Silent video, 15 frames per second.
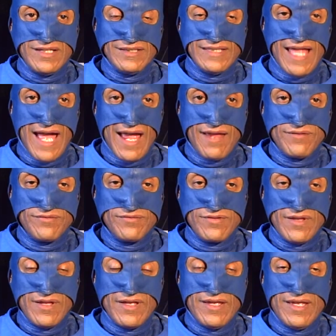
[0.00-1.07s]
life
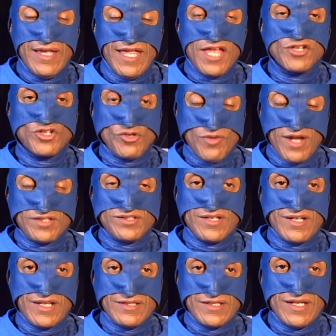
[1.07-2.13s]

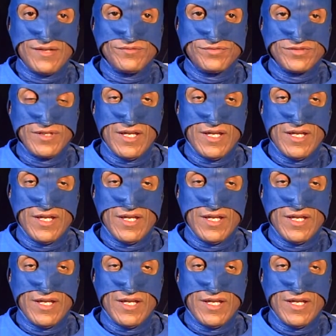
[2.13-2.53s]
interesting and gives